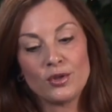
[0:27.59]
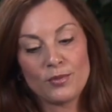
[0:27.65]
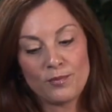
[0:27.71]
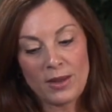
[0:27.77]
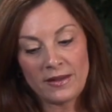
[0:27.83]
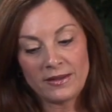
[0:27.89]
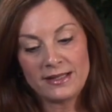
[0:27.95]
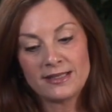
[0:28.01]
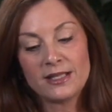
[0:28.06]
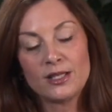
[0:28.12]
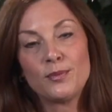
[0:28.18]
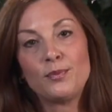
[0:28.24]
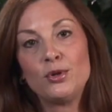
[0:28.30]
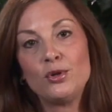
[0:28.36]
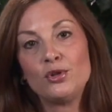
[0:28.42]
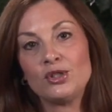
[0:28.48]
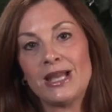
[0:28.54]
belly's going to
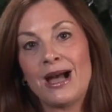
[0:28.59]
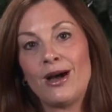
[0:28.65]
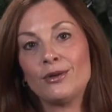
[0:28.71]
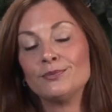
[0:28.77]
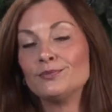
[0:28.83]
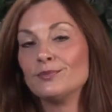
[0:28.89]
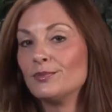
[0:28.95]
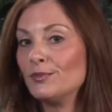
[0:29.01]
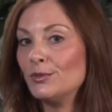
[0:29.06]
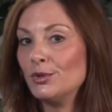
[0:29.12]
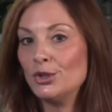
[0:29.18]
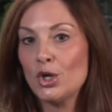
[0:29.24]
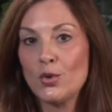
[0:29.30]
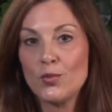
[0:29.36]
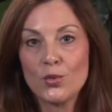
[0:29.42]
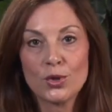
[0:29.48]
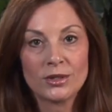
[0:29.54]
pooch out.
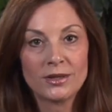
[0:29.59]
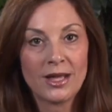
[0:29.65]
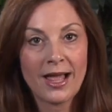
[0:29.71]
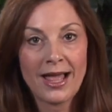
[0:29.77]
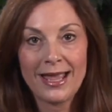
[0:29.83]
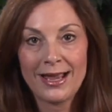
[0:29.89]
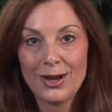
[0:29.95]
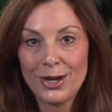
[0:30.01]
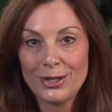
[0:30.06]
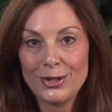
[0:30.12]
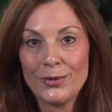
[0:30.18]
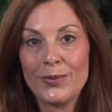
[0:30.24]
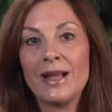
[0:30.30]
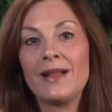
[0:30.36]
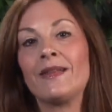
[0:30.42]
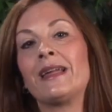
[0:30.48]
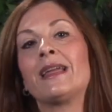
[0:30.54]
No more lying on your
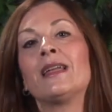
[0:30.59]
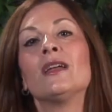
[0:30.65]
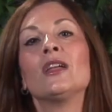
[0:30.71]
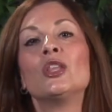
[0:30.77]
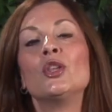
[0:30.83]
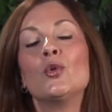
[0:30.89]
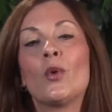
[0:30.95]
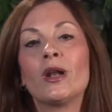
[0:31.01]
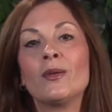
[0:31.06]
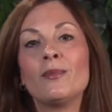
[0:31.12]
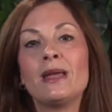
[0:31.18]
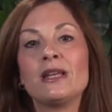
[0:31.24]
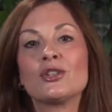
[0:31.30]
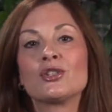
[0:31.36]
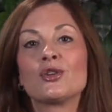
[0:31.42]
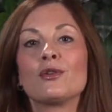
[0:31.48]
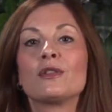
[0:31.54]
belly. You want to
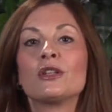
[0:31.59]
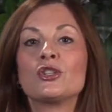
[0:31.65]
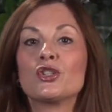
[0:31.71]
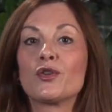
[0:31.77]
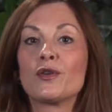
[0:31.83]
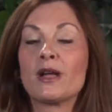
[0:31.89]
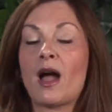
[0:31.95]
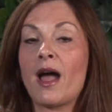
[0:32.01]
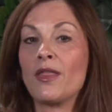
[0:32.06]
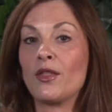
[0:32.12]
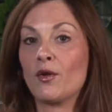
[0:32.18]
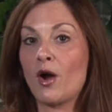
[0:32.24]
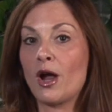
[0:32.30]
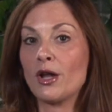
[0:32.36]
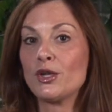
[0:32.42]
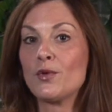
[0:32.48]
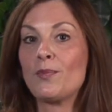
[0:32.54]
make sure that you're either
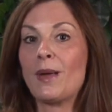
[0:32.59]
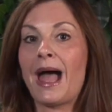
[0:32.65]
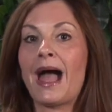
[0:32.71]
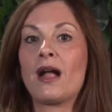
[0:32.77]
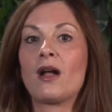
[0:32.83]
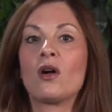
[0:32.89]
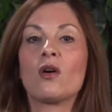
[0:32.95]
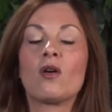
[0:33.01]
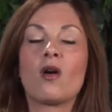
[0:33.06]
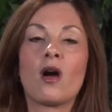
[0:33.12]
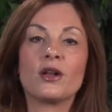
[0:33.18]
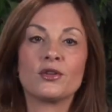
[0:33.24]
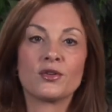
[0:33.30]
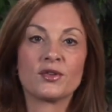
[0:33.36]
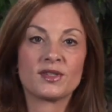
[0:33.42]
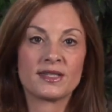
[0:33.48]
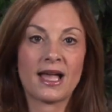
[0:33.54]
on your back or on
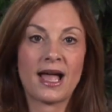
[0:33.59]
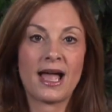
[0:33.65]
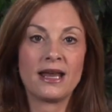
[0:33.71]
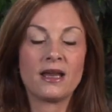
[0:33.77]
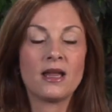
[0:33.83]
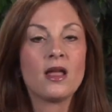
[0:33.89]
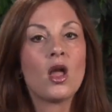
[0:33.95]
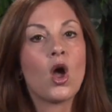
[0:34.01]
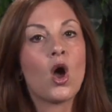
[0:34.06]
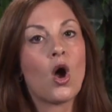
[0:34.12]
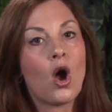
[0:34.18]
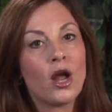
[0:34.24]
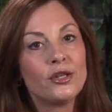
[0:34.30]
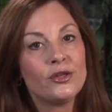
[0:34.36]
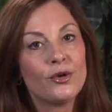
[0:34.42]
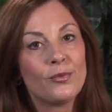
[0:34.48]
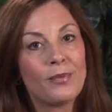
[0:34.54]
your side.
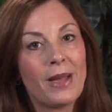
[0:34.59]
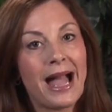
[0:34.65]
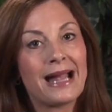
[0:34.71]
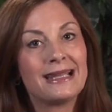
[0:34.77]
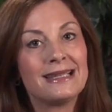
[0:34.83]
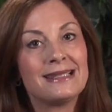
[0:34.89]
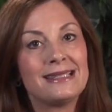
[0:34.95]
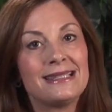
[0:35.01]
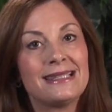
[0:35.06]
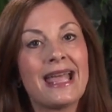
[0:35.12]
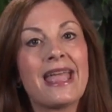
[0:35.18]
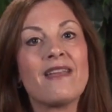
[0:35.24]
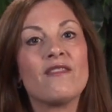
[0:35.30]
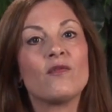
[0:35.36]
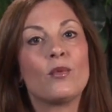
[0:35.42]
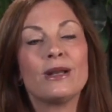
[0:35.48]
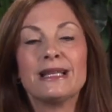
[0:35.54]
On your back is
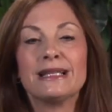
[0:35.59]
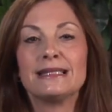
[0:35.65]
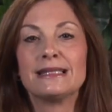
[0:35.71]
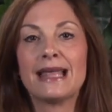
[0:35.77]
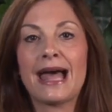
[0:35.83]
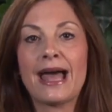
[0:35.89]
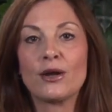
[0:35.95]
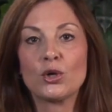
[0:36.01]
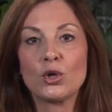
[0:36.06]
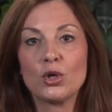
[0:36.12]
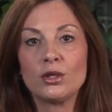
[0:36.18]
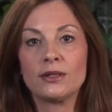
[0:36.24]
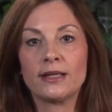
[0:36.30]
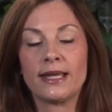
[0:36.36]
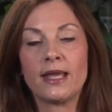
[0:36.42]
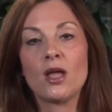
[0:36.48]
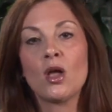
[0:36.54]
safe when it's that
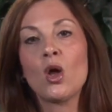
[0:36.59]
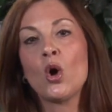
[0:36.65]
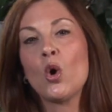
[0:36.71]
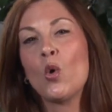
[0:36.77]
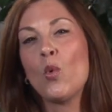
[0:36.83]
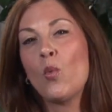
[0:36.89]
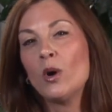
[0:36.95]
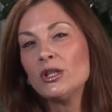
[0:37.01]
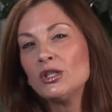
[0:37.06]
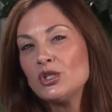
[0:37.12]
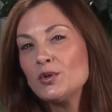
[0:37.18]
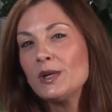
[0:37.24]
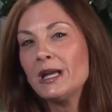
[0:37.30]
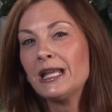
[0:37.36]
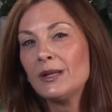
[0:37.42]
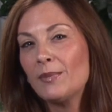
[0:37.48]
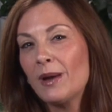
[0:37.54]
early. Once you
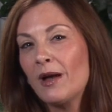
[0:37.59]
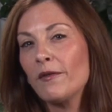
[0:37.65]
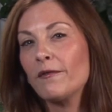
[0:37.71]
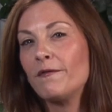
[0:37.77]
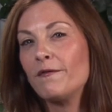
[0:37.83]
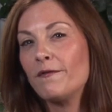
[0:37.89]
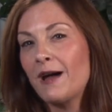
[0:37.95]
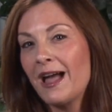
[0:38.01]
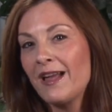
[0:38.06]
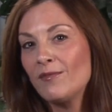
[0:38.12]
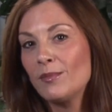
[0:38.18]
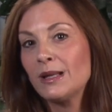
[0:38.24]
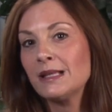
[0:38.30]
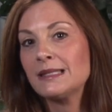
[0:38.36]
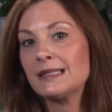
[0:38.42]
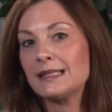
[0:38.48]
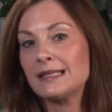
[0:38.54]
hit about 5
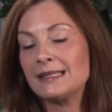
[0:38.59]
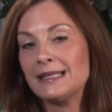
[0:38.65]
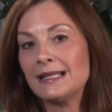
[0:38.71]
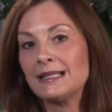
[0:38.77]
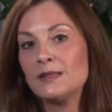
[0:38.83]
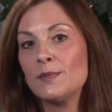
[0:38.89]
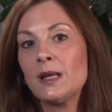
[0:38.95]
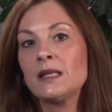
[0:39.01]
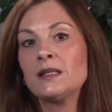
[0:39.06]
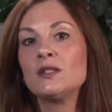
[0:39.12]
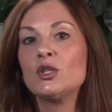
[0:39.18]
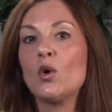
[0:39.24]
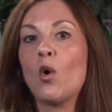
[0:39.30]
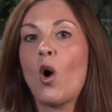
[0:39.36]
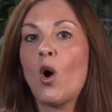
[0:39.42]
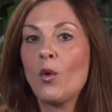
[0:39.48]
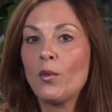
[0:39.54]
months to 6 months,
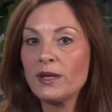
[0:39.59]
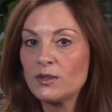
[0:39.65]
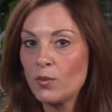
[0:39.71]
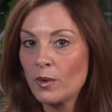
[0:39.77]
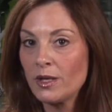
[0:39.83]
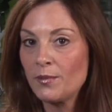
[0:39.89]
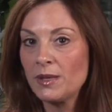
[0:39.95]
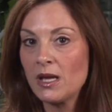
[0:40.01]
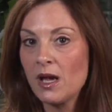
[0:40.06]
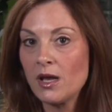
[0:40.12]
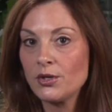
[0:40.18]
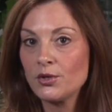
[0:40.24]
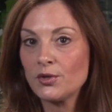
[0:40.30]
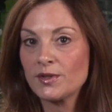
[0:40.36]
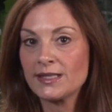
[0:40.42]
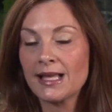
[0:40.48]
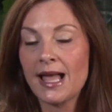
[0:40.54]
you always want to be on
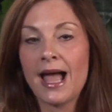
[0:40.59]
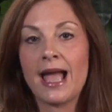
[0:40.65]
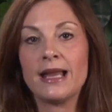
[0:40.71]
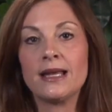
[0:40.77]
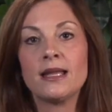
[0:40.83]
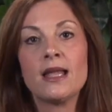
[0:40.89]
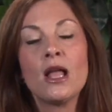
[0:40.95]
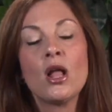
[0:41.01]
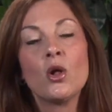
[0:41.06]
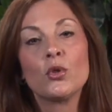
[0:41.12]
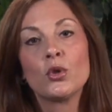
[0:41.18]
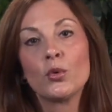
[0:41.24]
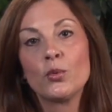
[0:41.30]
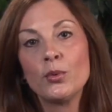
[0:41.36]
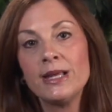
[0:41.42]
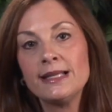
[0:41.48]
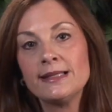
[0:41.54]
your side.
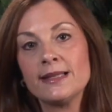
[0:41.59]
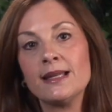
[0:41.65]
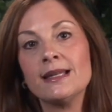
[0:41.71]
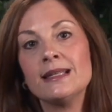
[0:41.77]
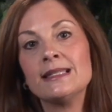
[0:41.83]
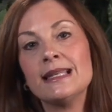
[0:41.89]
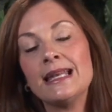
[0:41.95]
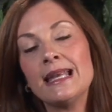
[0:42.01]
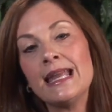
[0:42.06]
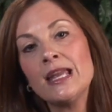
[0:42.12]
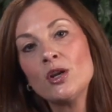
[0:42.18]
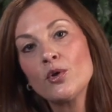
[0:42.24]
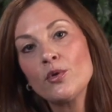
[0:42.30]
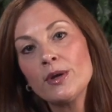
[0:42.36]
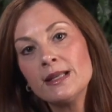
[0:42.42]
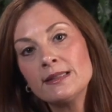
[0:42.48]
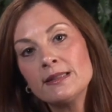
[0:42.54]
The reason is it
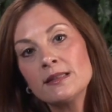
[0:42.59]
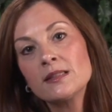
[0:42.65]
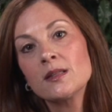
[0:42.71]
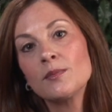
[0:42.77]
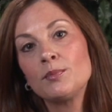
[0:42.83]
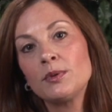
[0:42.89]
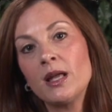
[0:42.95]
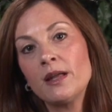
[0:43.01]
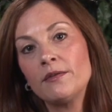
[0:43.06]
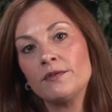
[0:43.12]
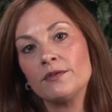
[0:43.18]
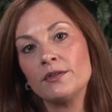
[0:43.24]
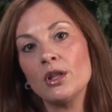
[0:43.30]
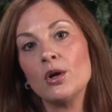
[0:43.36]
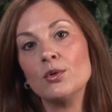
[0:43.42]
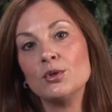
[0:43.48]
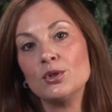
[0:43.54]
increases the blood
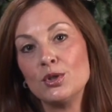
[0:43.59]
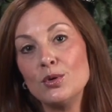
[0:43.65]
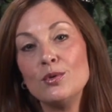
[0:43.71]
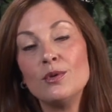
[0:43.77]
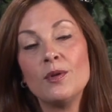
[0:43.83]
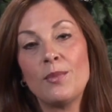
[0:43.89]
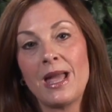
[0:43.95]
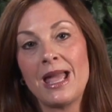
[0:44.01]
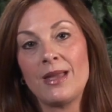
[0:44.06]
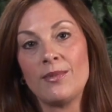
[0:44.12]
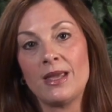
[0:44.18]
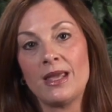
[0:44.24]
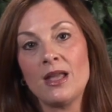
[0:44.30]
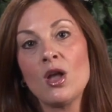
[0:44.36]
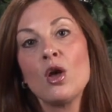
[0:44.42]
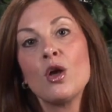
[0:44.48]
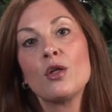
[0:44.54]
flow to the baby
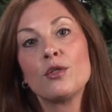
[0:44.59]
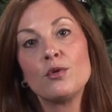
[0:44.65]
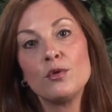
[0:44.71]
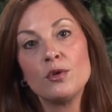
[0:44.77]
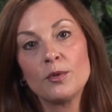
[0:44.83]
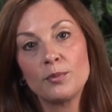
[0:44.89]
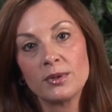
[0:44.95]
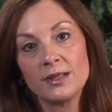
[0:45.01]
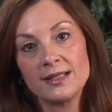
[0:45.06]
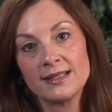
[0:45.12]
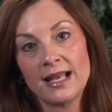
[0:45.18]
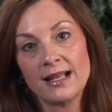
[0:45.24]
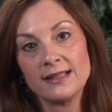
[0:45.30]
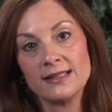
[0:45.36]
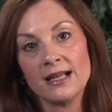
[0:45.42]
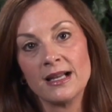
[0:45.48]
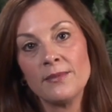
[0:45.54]
through the
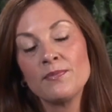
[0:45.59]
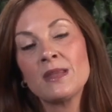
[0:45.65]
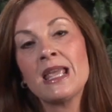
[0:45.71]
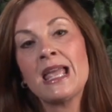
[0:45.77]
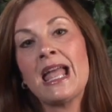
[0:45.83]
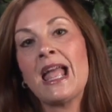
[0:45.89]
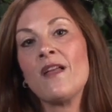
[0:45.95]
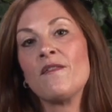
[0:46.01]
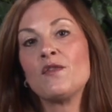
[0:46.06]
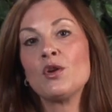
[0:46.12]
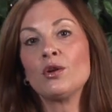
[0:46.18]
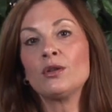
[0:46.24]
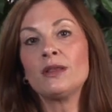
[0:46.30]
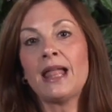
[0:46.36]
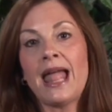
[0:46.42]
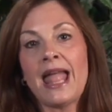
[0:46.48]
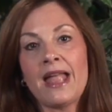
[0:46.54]
placenta. If you're
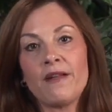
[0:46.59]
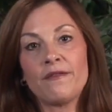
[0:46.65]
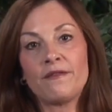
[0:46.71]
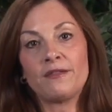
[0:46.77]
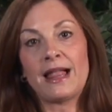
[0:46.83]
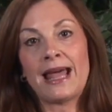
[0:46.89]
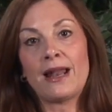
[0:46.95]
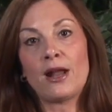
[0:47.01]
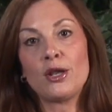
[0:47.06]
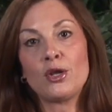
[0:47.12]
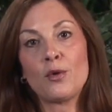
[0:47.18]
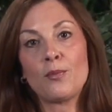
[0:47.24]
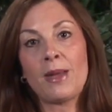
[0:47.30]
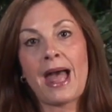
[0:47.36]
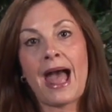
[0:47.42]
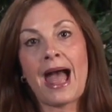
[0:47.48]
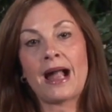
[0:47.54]
laying flat on your
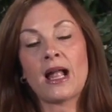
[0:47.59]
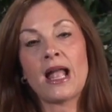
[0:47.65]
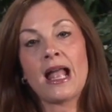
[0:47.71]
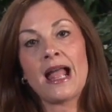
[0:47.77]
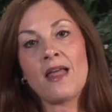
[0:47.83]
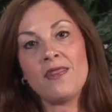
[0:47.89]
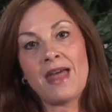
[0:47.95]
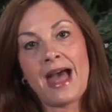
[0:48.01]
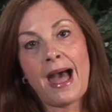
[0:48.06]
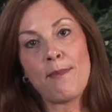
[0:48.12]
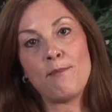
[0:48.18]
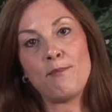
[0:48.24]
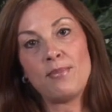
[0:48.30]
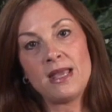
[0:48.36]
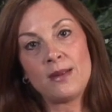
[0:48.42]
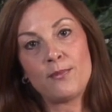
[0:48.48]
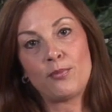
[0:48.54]
back, that
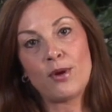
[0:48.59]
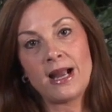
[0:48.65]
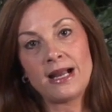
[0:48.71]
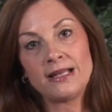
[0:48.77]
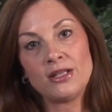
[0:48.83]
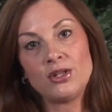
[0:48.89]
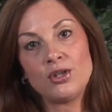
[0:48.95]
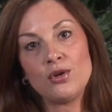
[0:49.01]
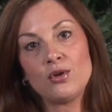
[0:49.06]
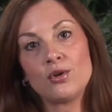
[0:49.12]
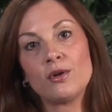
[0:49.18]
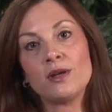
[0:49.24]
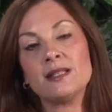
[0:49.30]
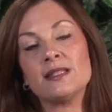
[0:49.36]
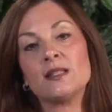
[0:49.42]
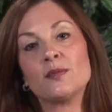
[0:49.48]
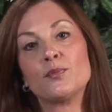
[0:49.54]
big pregnant
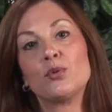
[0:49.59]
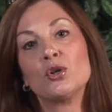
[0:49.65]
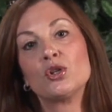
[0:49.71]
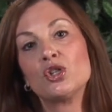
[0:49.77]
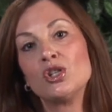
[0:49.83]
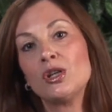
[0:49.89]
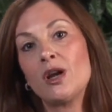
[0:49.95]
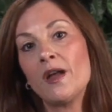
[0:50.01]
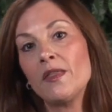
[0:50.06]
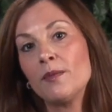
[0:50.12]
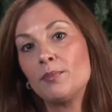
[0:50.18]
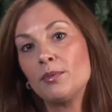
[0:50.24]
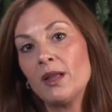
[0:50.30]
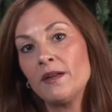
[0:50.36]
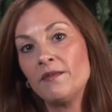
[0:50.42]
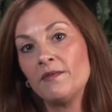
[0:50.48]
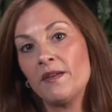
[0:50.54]
uterus is pushing on the
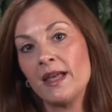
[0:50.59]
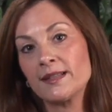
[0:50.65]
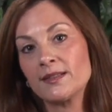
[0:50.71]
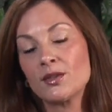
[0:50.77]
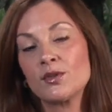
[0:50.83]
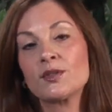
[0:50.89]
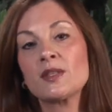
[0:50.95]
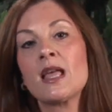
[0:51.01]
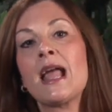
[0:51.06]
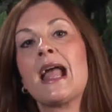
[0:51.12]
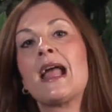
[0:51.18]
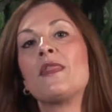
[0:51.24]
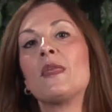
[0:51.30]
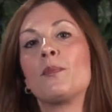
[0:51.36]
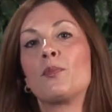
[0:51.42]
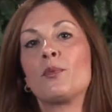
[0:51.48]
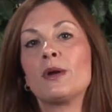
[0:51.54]
blood vessels
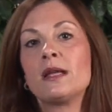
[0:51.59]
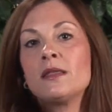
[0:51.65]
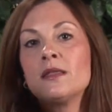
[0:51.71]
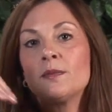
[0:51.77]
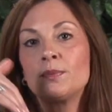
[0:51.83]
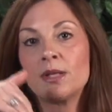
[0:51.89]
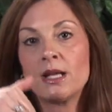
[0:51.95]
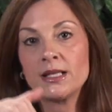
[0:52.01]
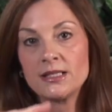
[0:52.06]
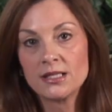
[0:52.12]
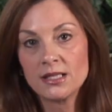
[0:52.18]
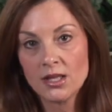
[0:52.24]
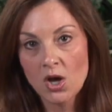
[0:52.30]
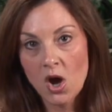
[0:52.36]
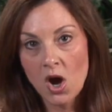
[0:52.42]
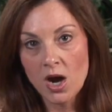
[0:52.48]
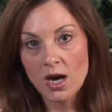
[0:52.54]
that bring the blood to
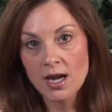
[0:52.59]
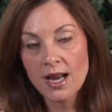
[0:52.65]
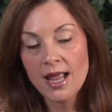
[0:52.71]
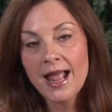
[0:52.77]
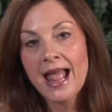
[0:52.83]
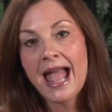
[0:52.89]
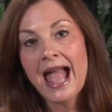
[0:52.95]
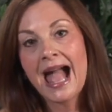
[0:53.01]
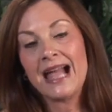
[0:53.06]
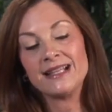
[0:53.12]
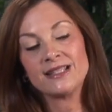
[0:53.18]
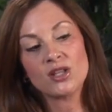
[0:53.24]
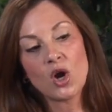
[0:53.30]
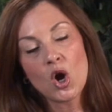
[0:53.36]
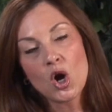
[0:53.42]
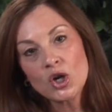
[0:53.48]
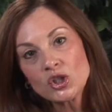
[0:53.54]
the heart. As
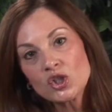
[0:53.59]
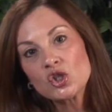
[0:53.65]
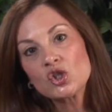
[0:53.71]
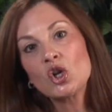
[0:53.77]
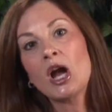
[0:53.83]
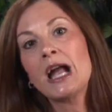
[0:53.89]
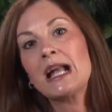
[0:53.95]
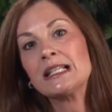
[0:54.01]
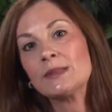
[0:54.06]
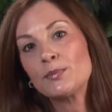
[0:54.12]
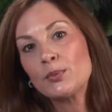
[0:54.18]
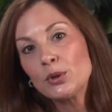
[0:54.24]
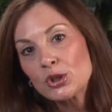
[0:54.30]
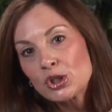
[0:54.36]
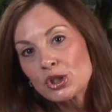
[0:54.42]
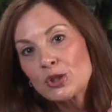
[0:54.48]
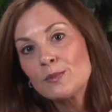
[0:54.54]
the heart's trying to
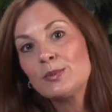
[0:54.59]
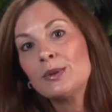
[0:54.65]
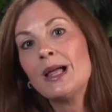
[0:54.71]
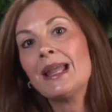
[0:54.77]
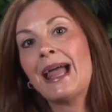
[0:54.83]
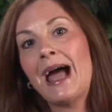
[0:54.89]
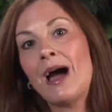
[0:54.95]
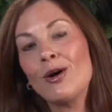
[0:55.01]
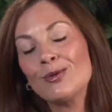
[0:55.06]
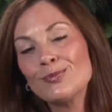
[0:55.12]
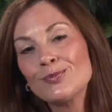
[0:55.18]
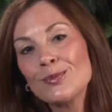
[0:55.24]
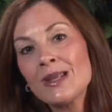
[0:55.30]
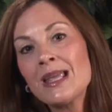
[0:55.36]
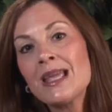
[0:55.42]
push the blood out,